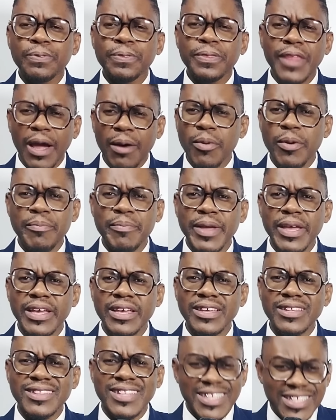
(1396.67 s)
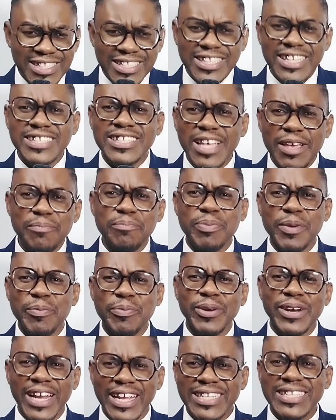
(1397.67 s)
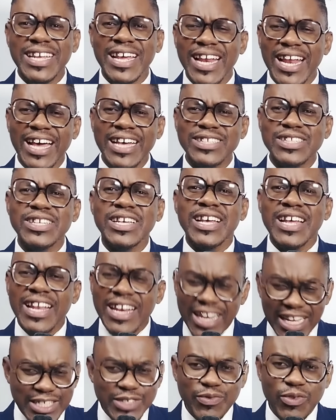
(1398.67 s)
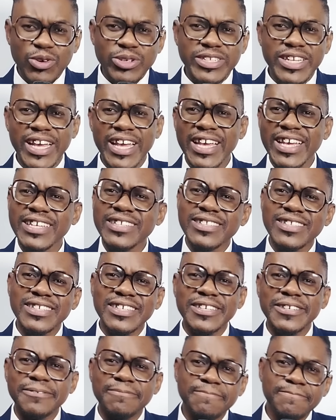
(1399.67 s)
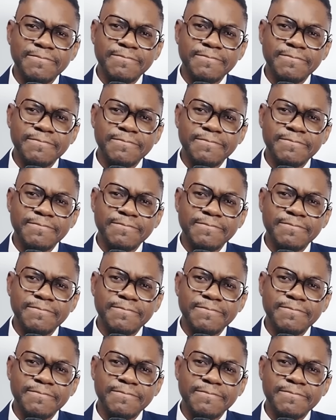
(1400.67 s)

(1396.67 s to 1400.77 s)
Thabo Mbeki, this is the same people that tell us, let's vote the ANC.